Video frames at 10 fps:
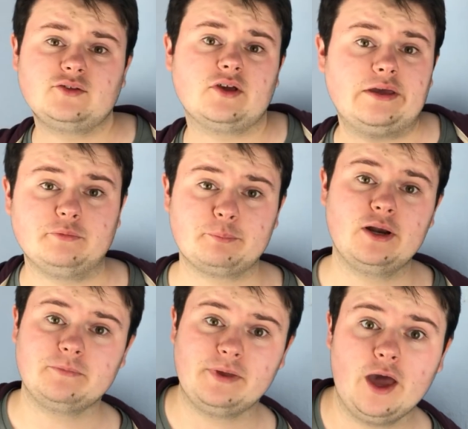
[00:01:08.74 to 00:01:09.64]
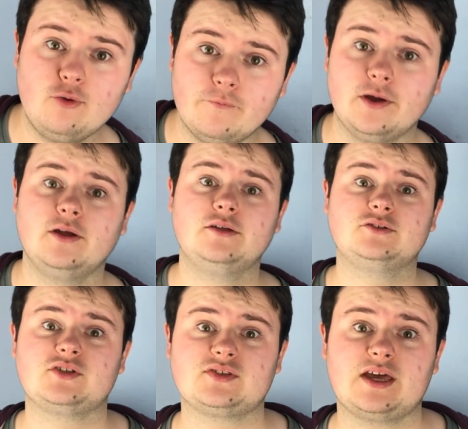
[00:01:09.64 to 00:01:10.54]
So he was pulling me over
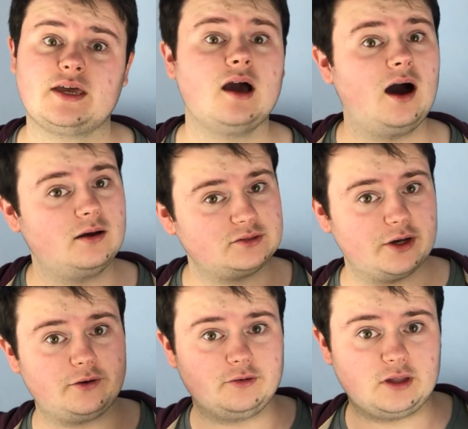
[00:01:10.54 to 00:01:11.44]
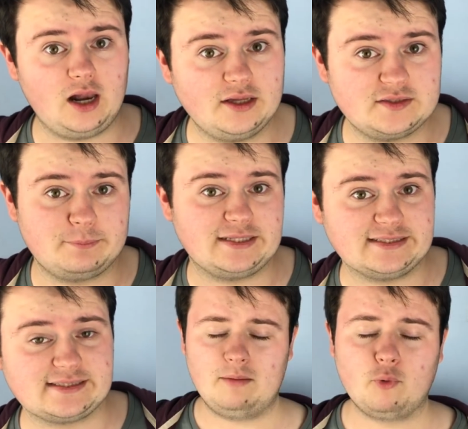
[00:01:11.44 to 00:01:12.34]
to say, turn on your lights,
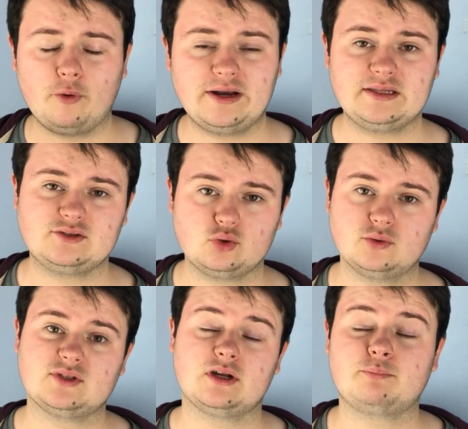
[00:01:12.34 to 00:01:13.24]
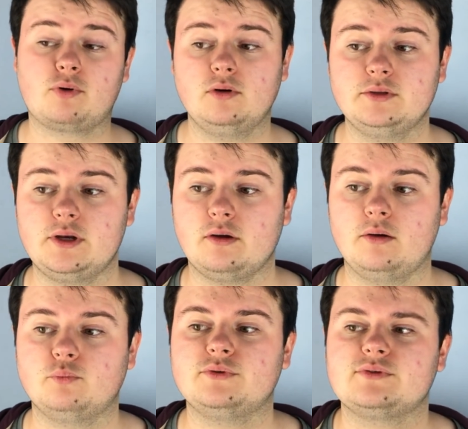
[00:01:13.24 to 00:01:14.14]
please. I'm already exhausted. I
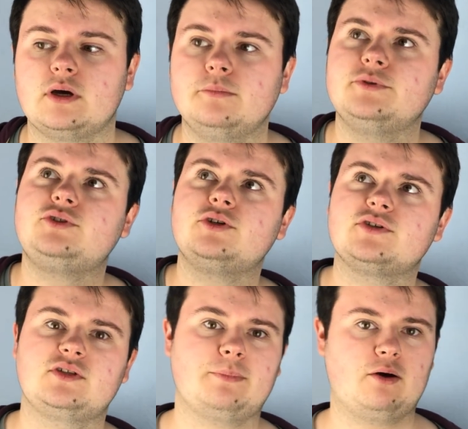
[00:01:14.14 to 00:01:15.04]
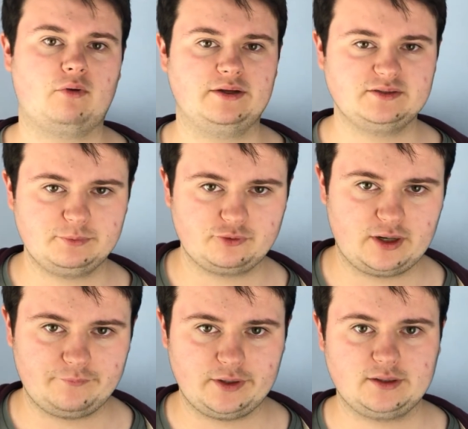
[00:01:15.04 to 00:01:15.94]
was just about right to be
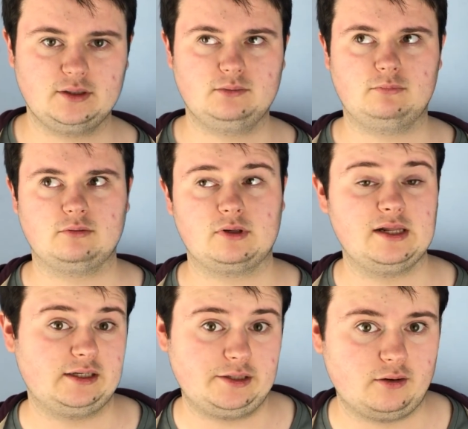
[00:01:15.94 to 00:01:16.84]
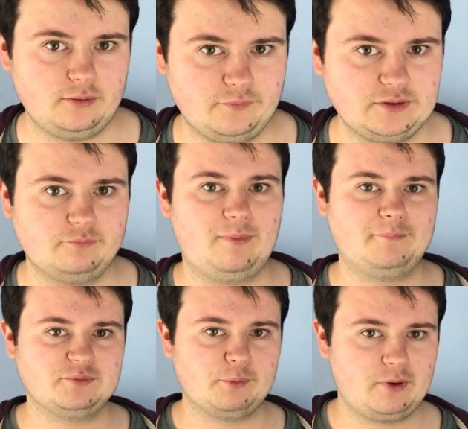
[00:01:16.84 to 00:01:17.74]
driving. Well, clearly not if I didn't
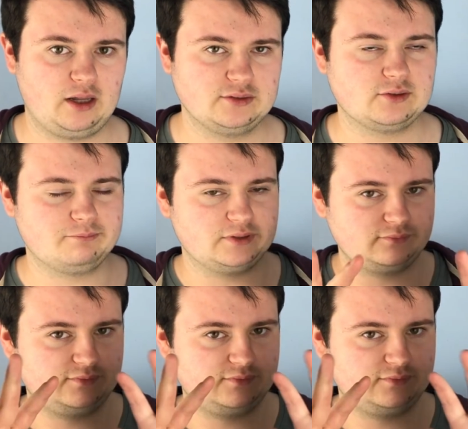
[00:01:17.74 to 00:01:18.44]
remember to put my lights on, but